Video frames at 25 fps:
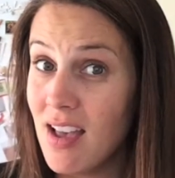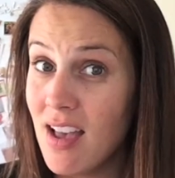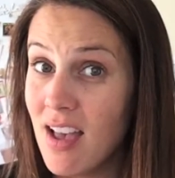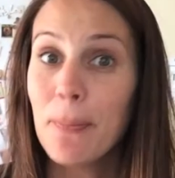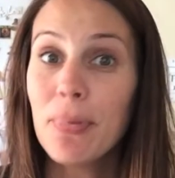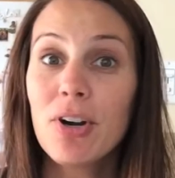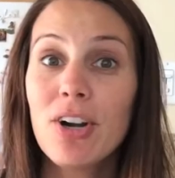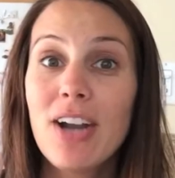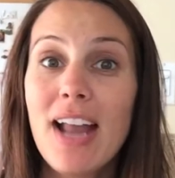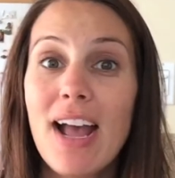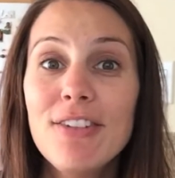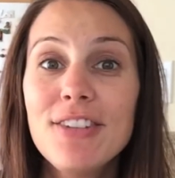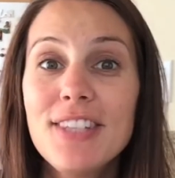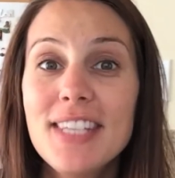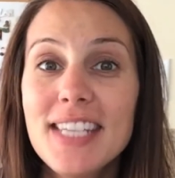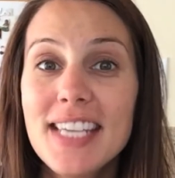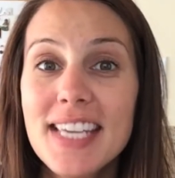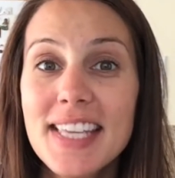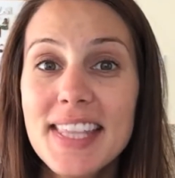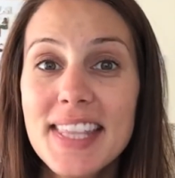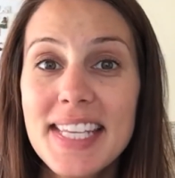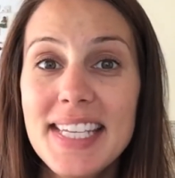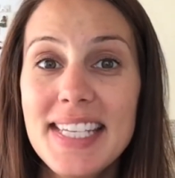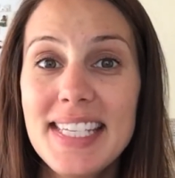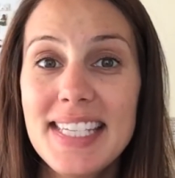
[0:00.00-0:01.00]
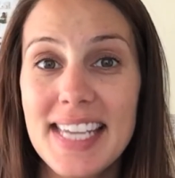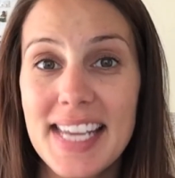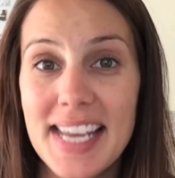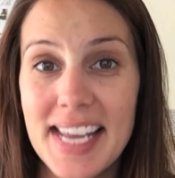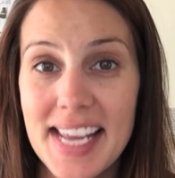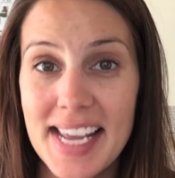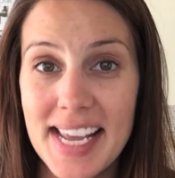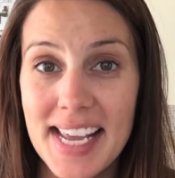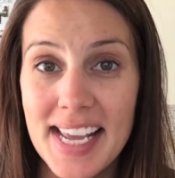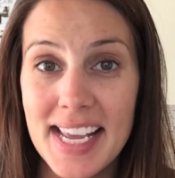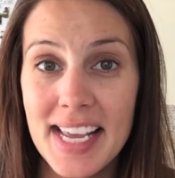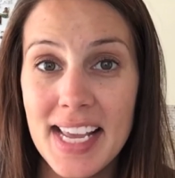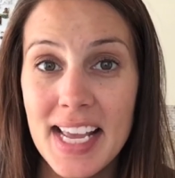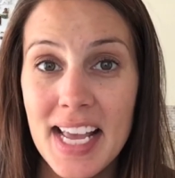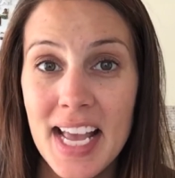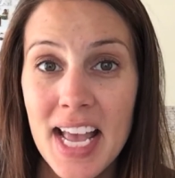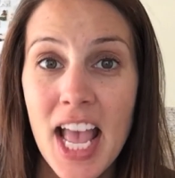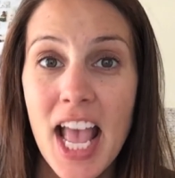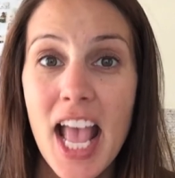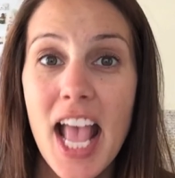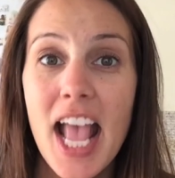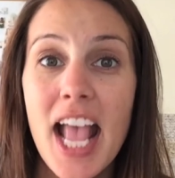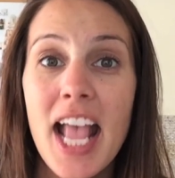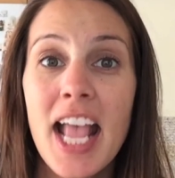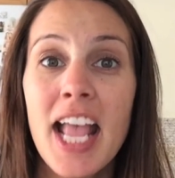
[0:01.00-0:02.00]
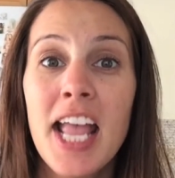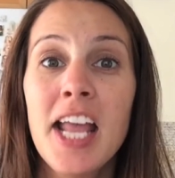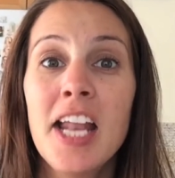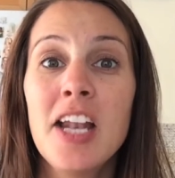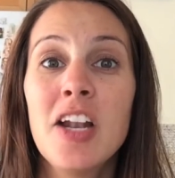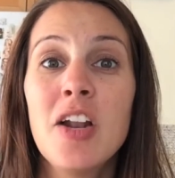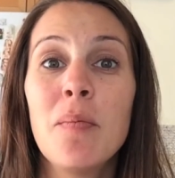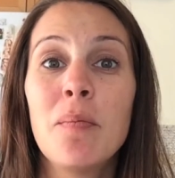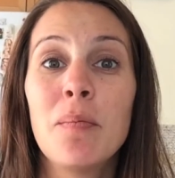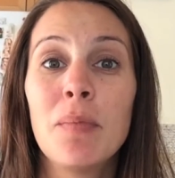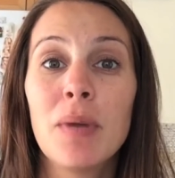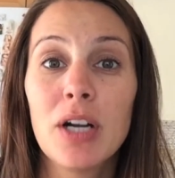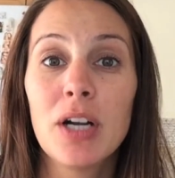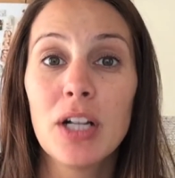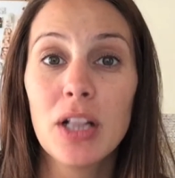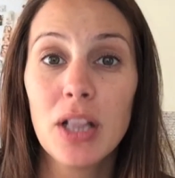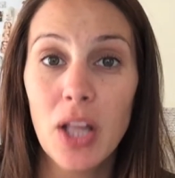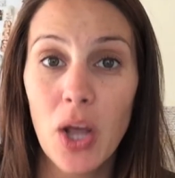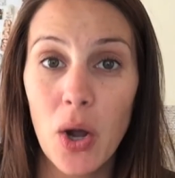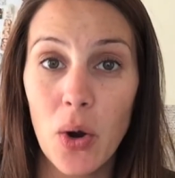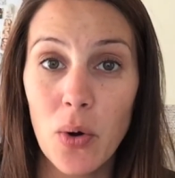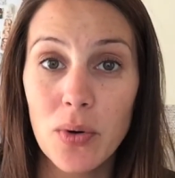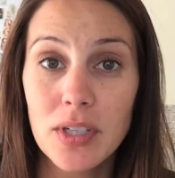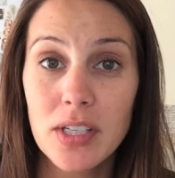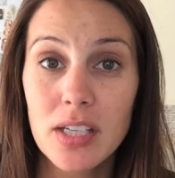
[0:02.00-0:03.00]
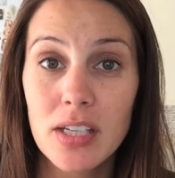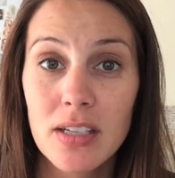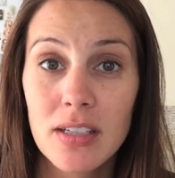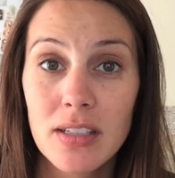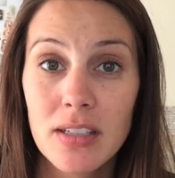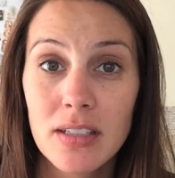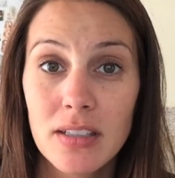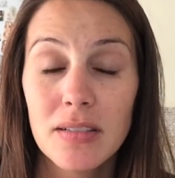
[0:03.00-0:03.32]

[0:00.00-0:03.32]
pronouncing the T in Merlot.